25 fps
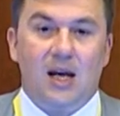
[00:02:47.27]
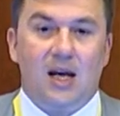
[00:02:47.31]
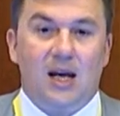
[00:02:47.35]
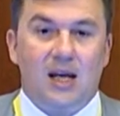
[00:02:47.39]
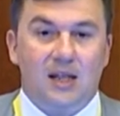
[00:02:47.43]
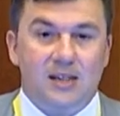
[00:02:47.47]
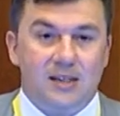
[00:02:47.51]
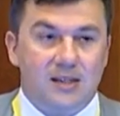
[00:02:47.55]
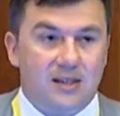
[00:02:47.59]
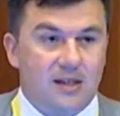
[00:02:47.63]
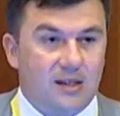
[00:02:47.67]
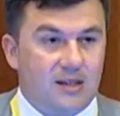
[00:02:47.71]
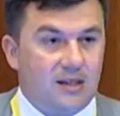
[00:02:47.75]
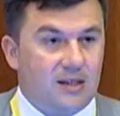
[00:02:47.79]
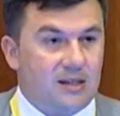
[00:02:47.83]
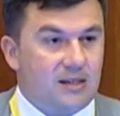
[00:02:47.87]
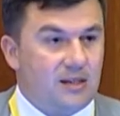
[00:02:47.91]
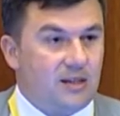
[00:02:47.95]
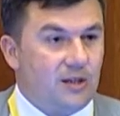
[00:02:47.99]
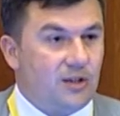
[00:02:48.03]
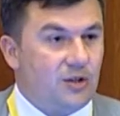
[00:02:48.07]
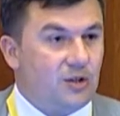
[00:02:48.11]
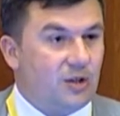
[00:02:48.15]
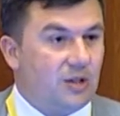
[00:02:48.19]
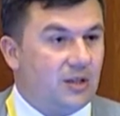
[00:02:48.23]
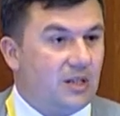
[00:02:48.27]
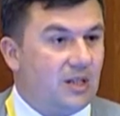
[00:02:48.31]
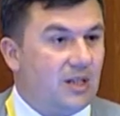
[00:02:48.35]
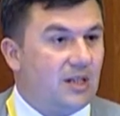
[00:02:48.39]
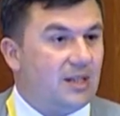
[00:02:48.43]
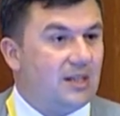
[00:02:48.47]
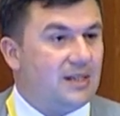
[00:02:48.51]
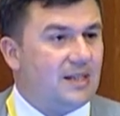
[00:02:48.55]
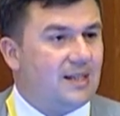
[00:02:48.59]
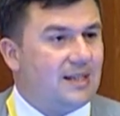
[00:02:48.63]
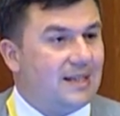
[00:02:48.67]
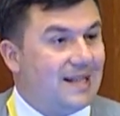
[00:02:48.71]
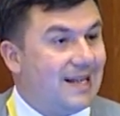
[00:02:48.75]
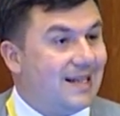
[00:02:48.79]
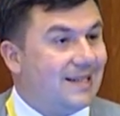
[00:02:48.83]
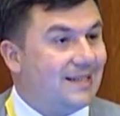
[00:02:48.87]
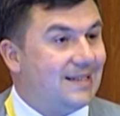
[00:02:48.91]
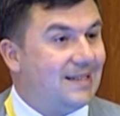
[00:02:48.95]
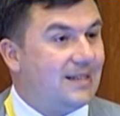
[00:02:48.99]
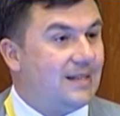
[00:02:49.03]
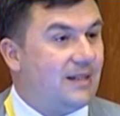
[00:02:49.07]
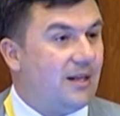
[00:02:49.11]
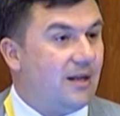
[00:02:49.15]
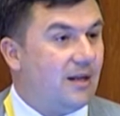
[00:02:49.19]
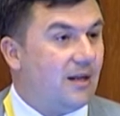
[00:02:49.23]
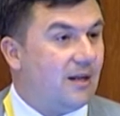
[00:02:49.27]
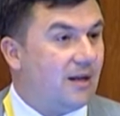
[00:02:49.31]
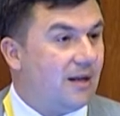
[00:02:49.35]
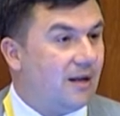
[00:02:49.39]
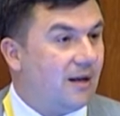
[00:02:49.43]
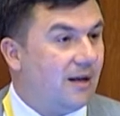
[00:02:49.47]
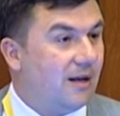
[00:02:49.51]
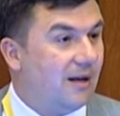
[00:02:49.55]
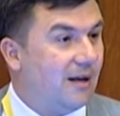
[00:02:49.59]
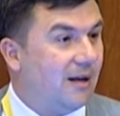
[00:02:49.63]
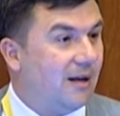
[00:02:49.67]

is the decision that next year